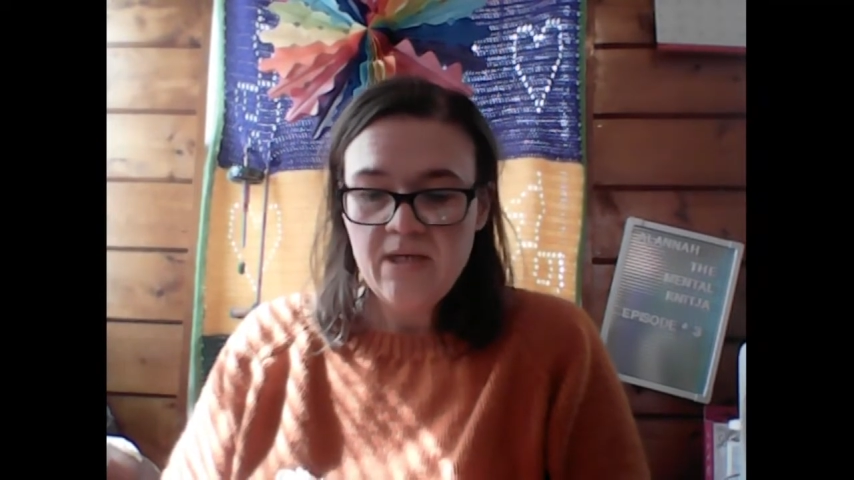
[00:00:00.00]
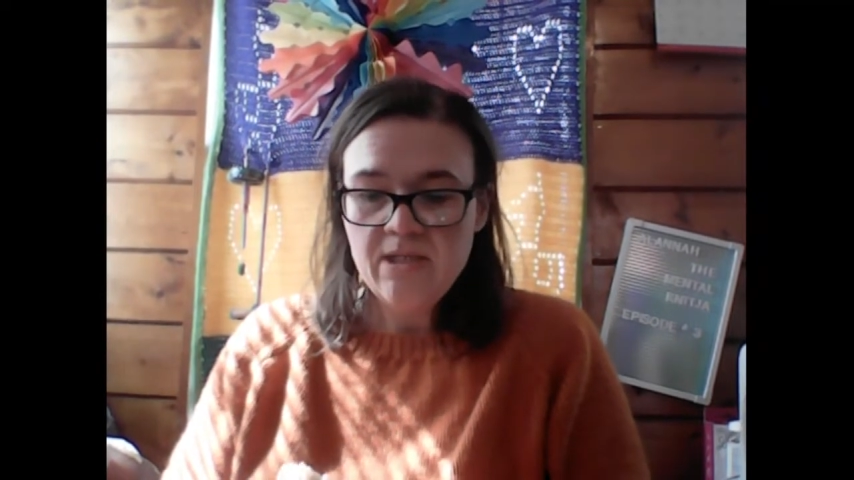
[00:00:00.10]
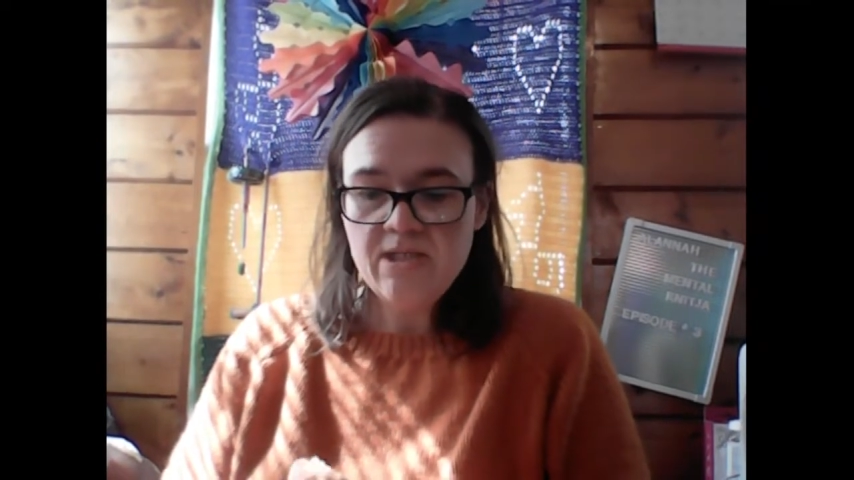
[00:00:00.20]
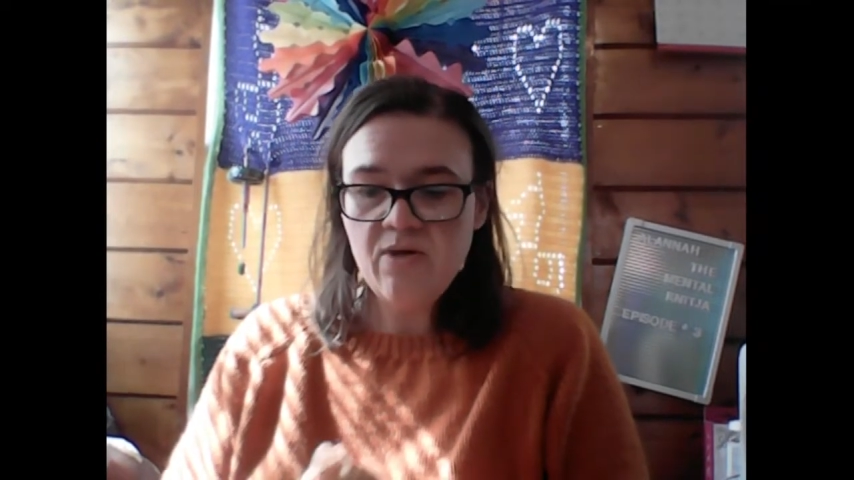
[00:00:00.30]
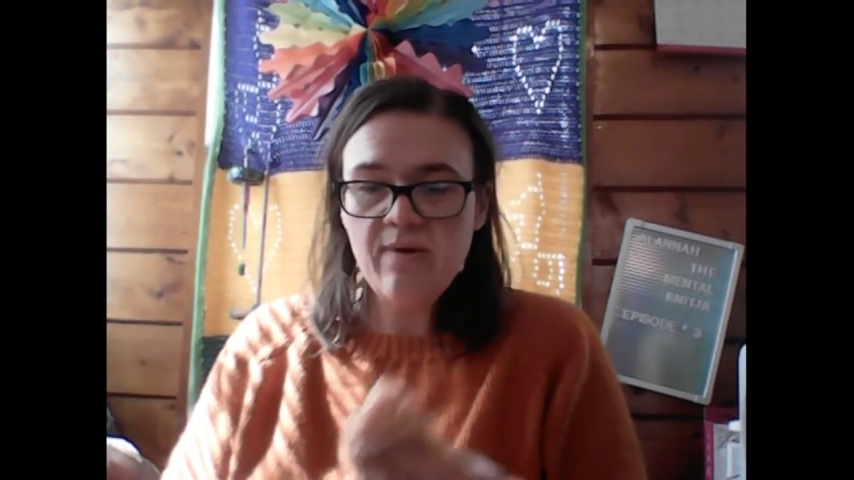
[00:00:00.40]

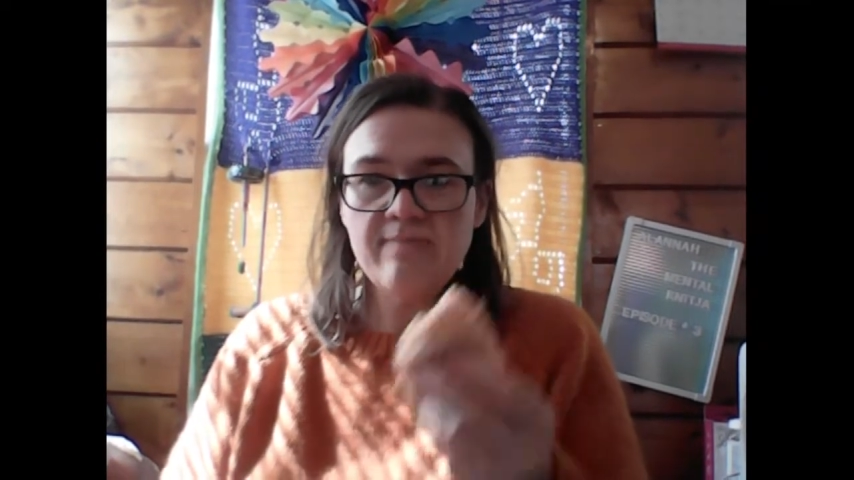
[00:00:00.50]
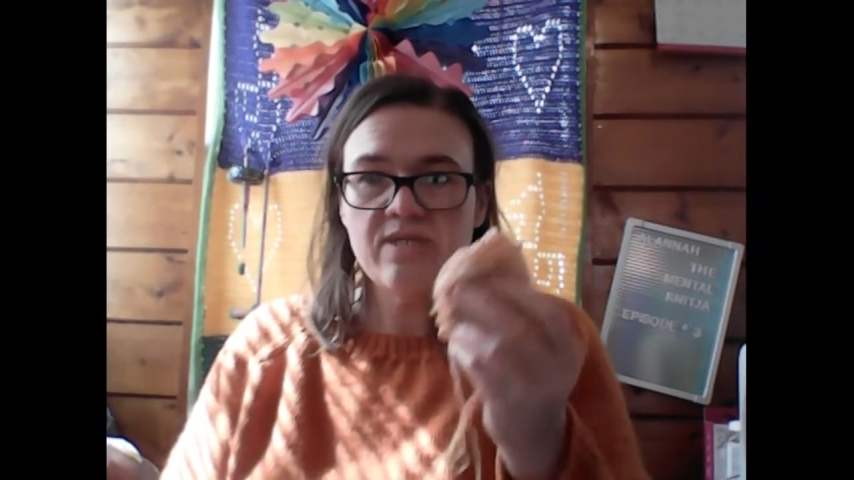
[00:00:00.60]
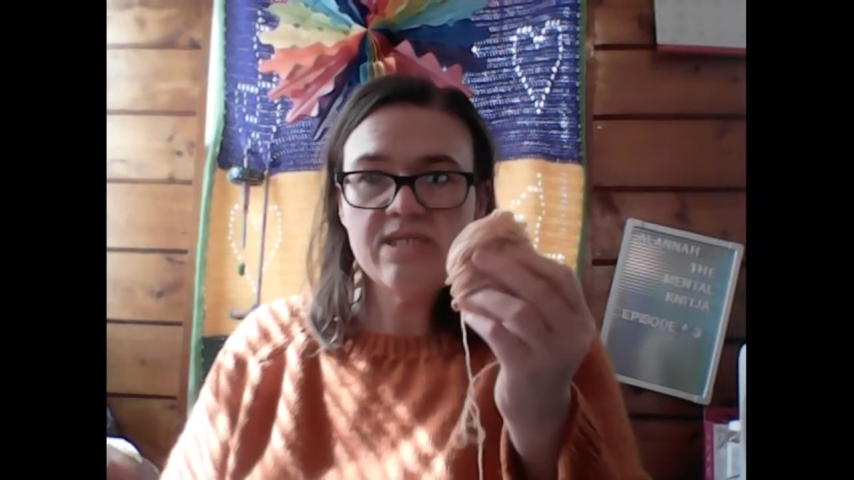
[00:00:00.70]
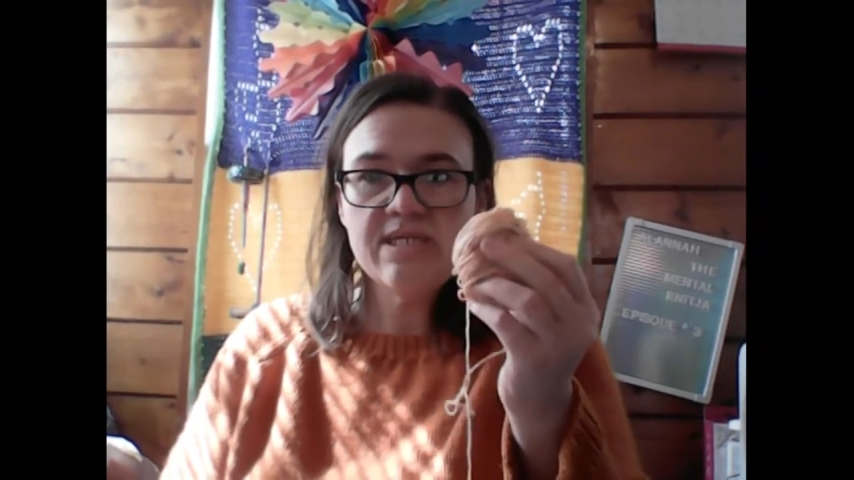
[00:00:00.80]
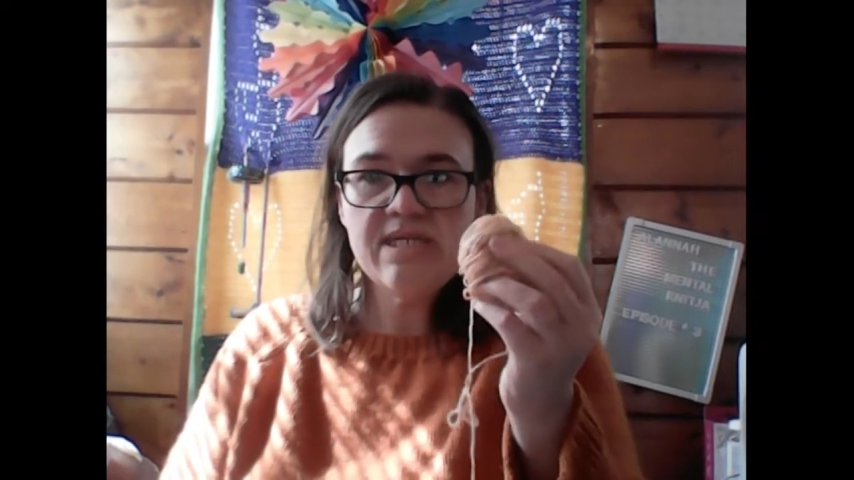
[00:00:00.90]
So I'm
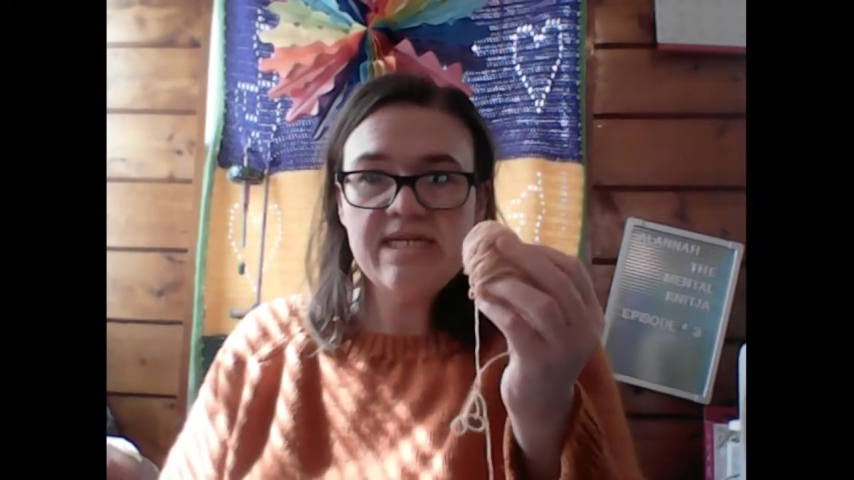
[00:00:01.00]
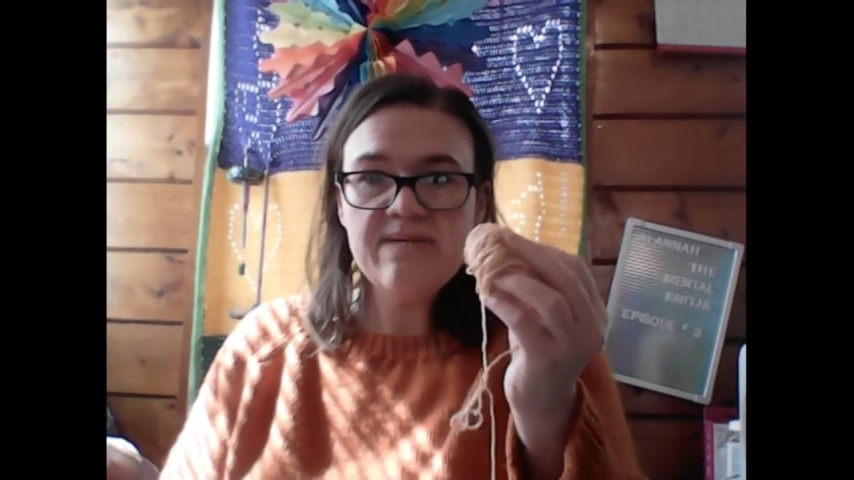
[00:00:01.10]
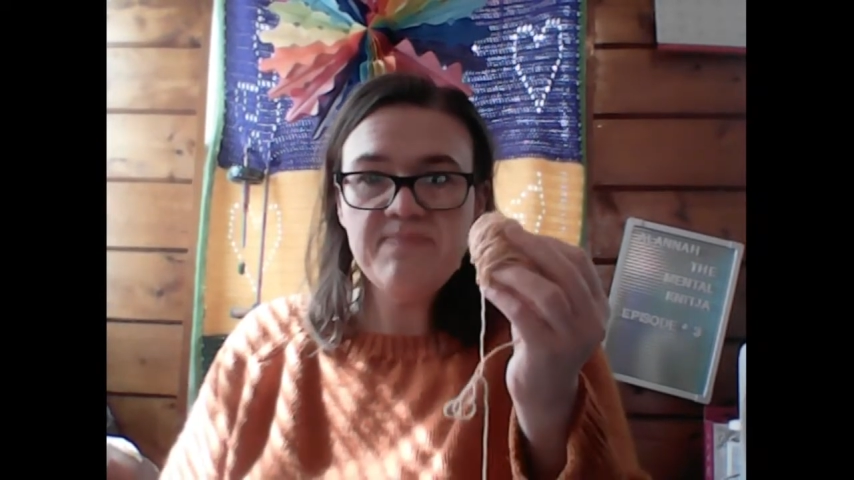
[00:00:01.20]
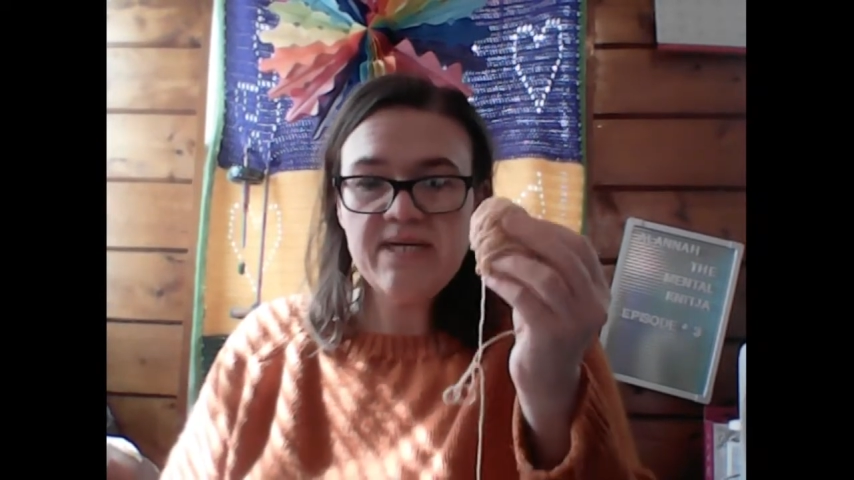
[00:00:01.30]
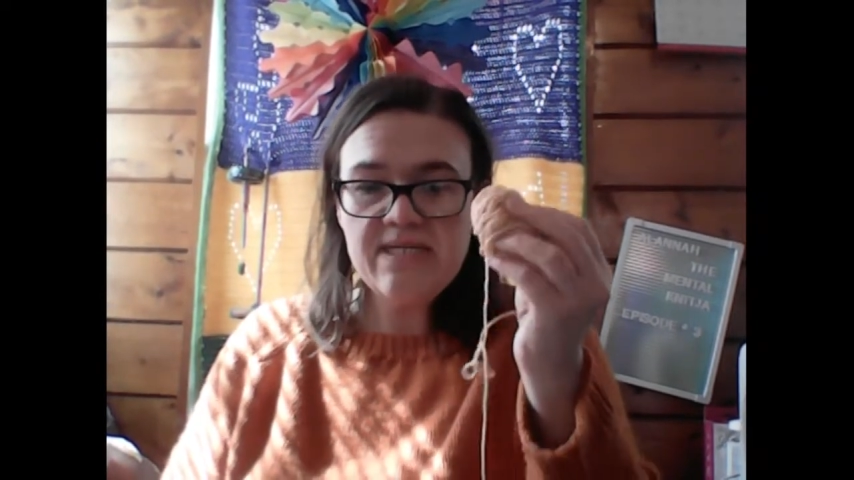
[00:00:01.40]
just going to
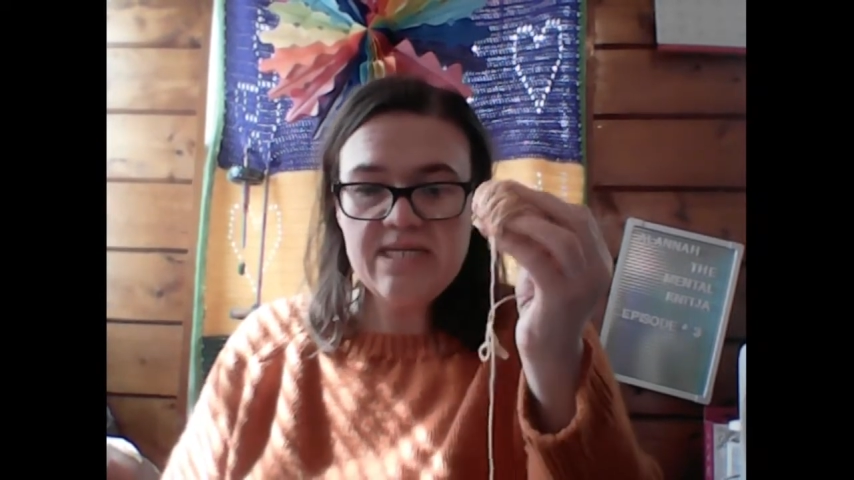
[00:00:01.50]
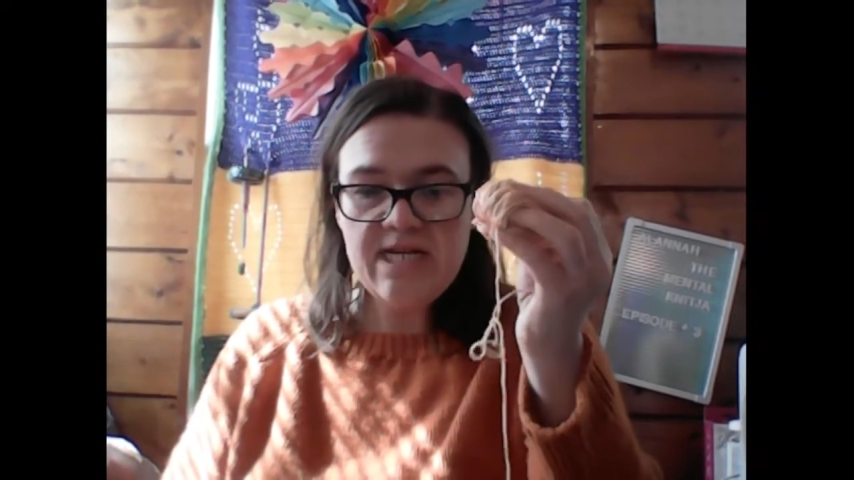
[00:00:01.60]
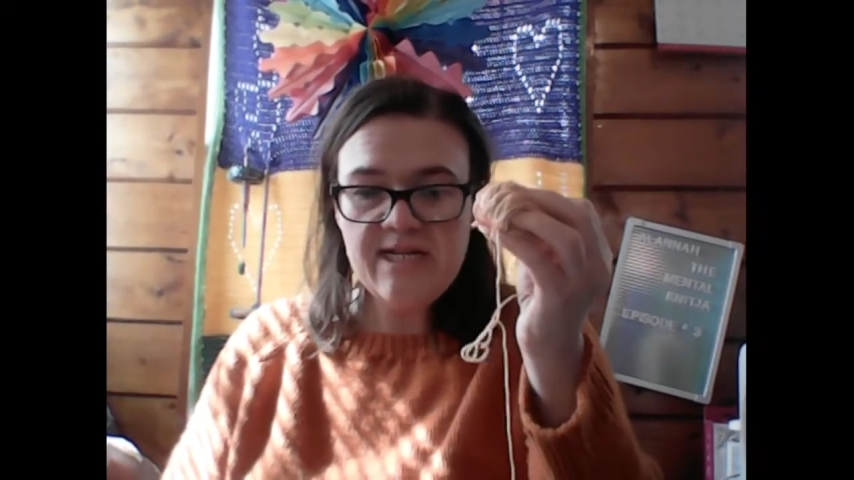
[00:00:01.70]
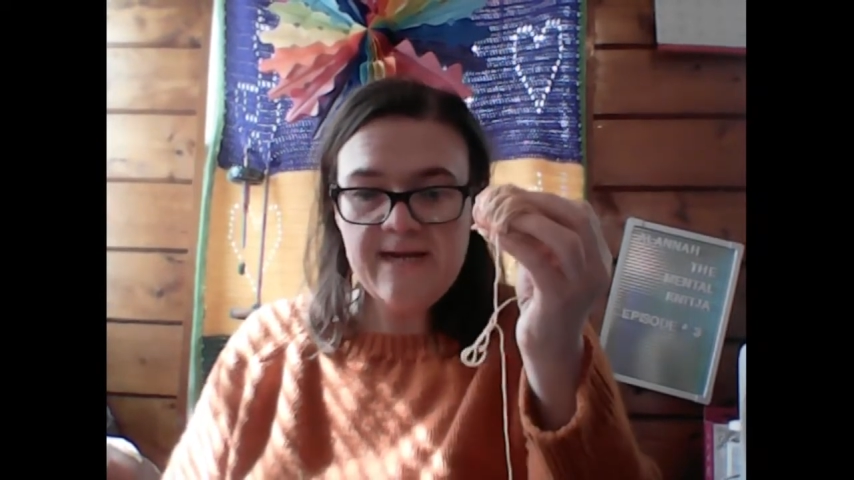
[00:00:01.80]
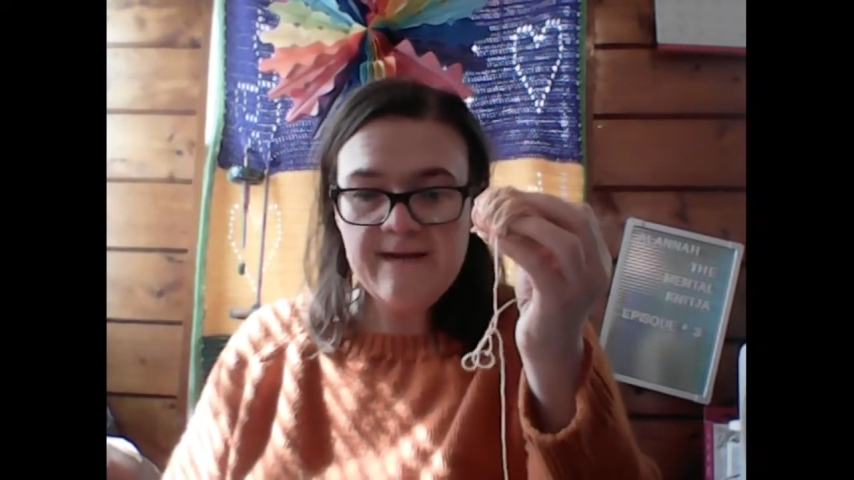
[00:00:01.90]
keep on
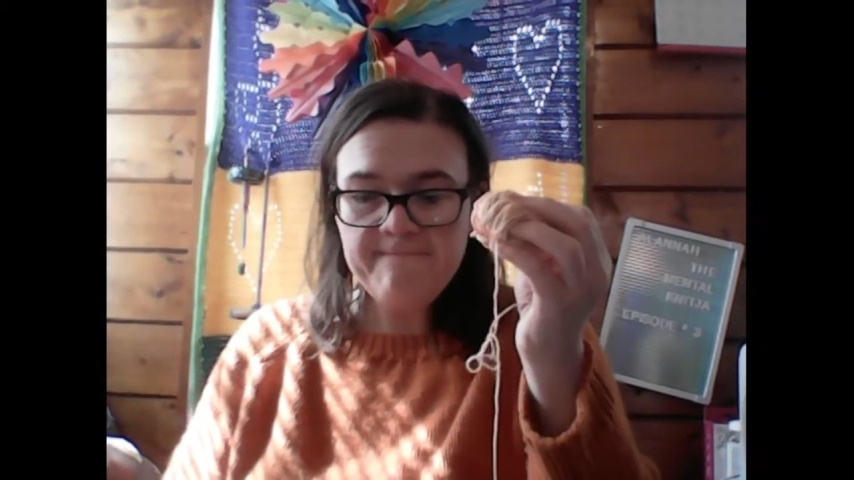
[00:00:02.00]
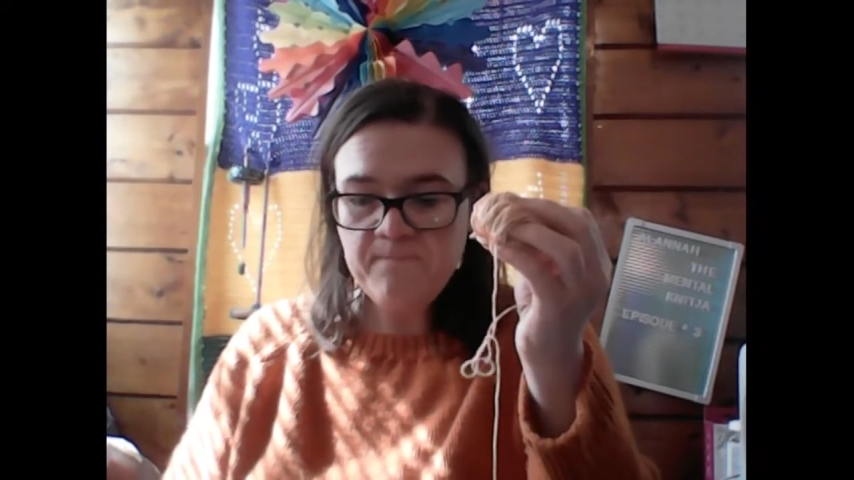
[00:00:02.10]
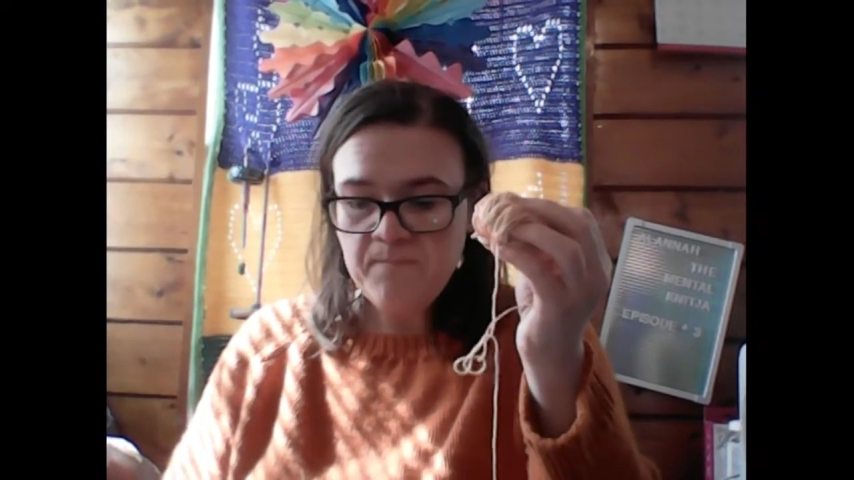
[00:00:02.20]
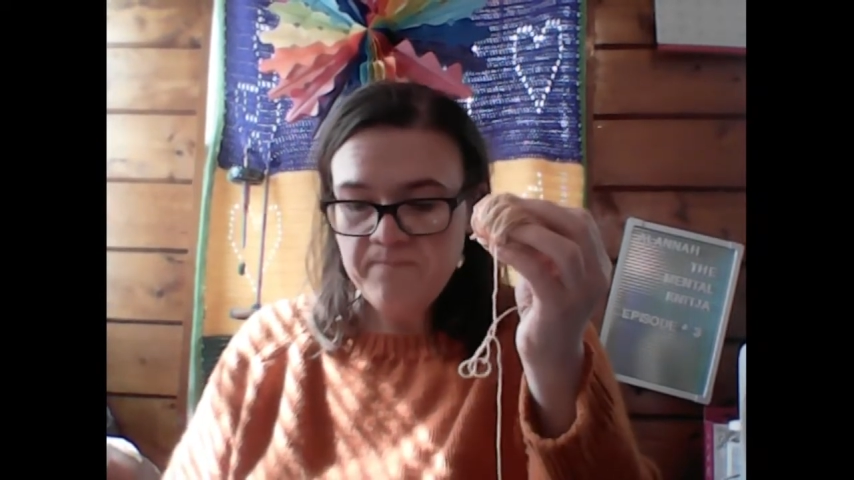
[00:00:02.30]
knitting